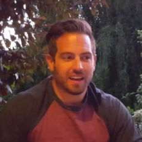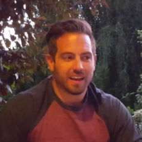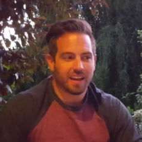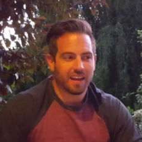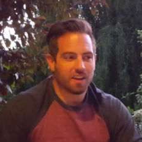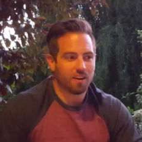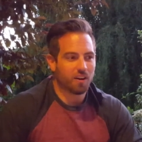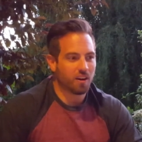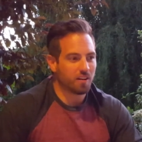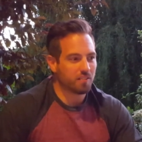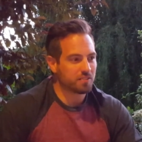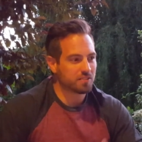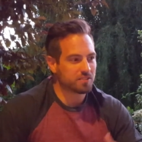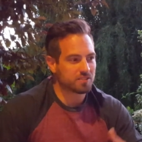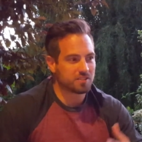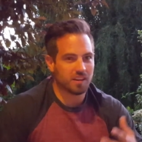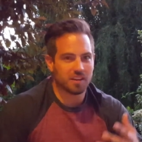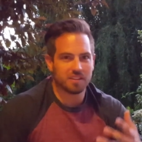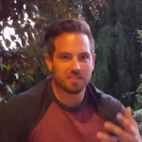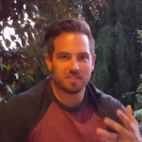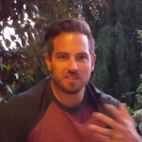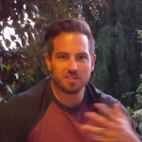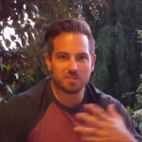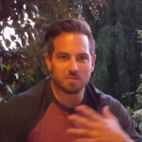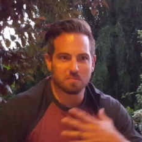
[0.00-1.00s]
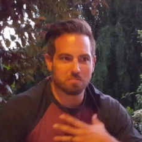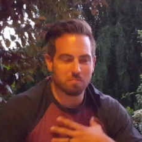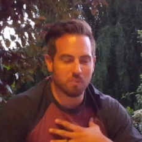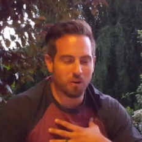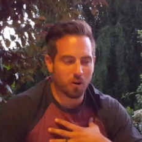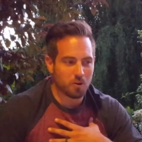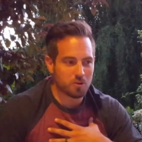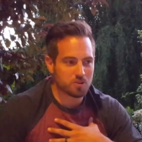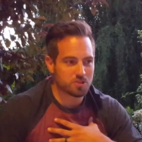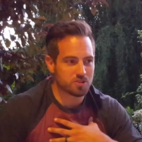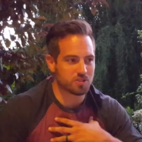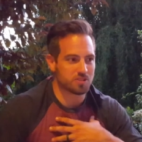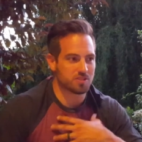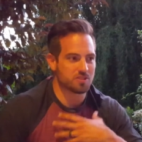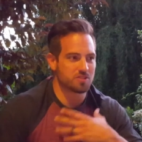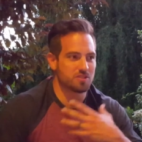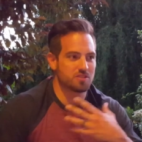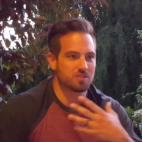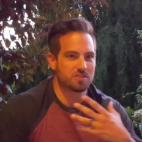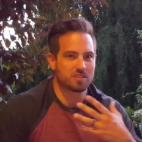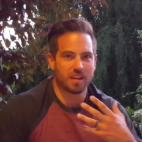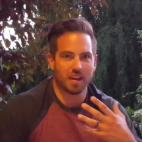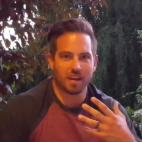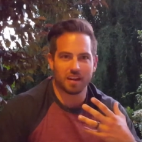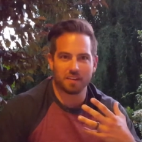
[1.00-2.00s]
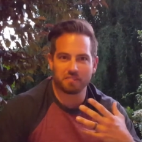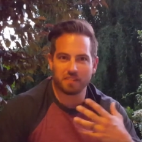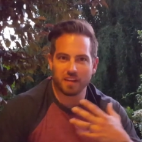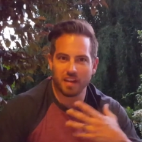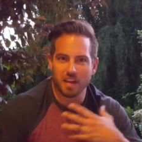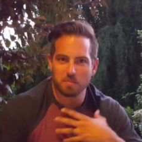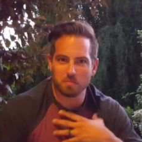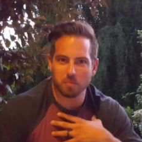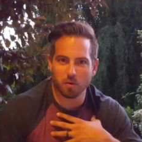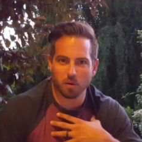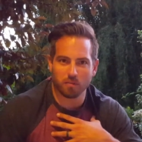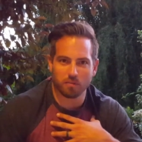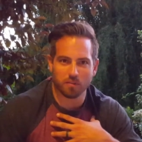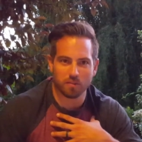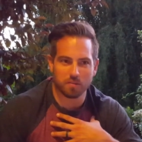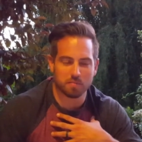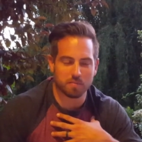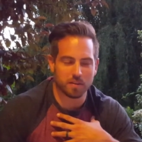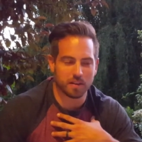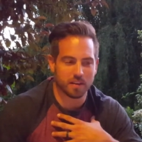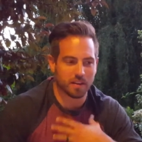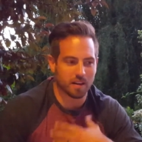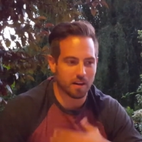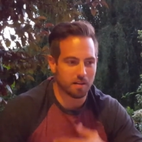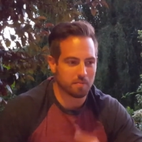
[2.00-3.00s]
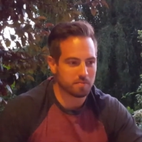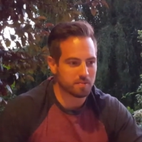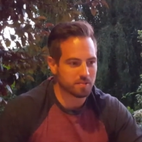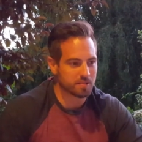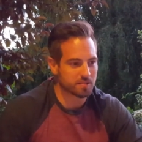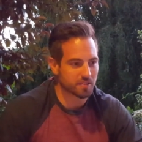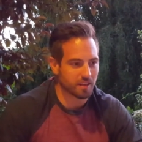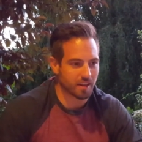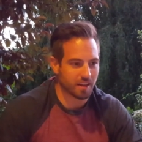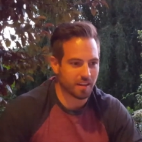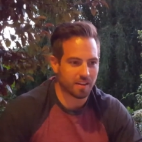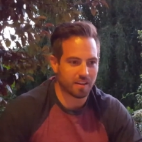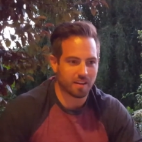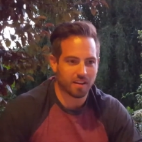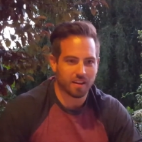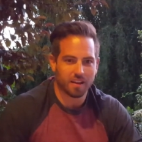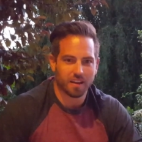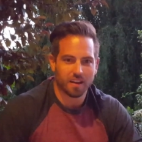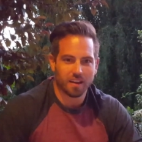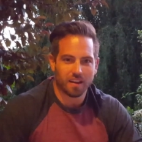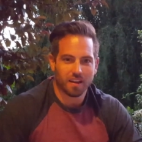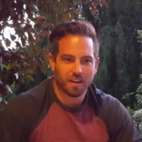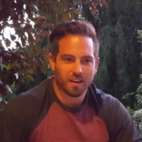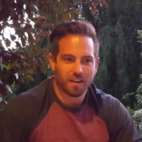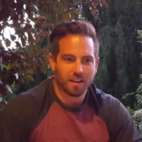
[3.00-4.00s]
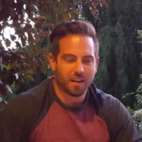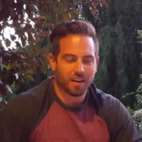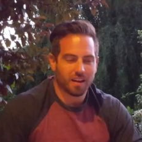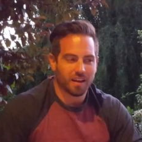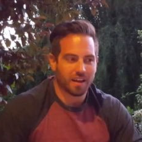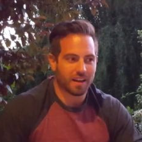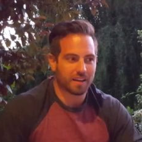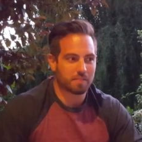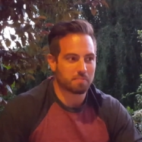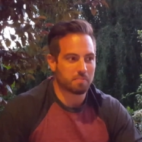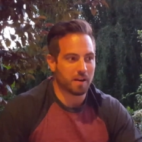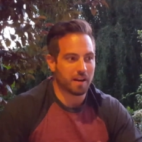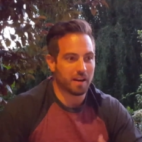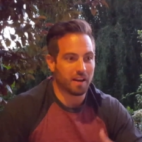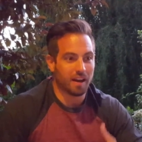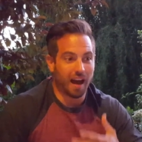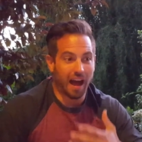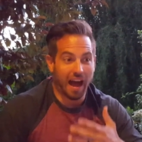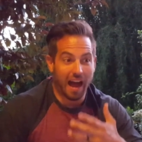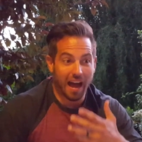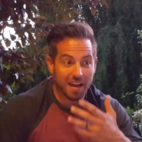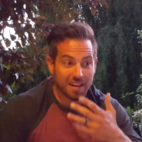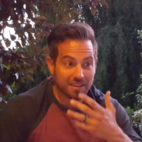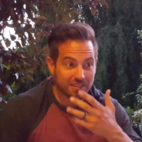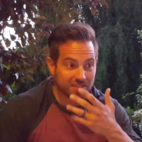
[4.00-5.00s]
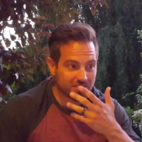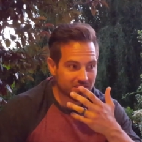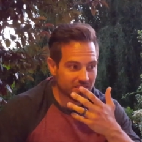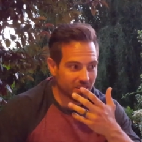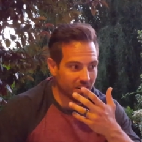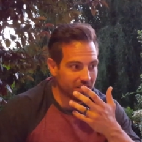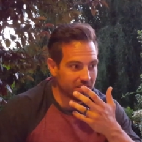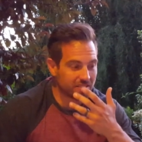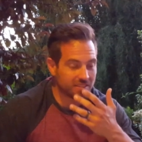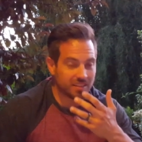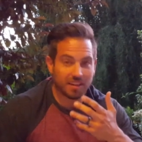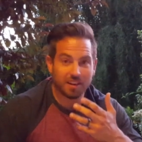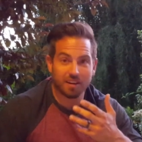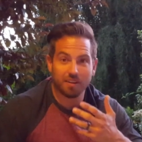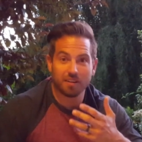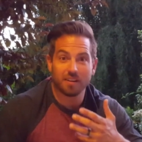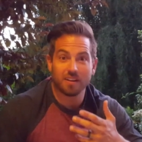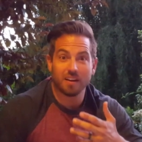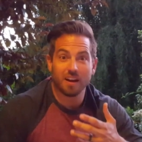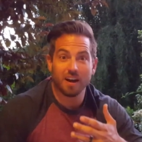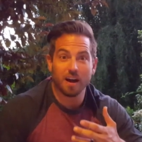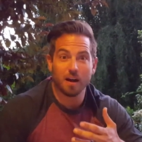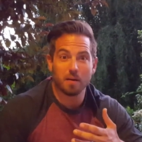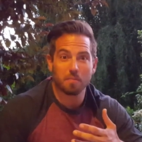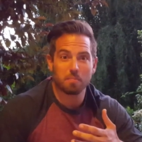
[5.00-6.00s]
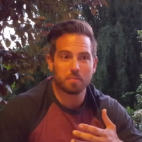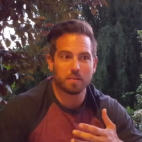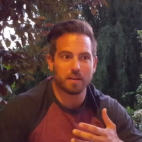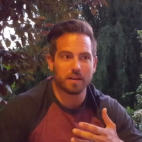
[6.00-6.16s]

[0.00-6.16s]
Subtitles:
And all of a sudden these emotions just kind of came over to me. And I'm just like my eyes start tearing up,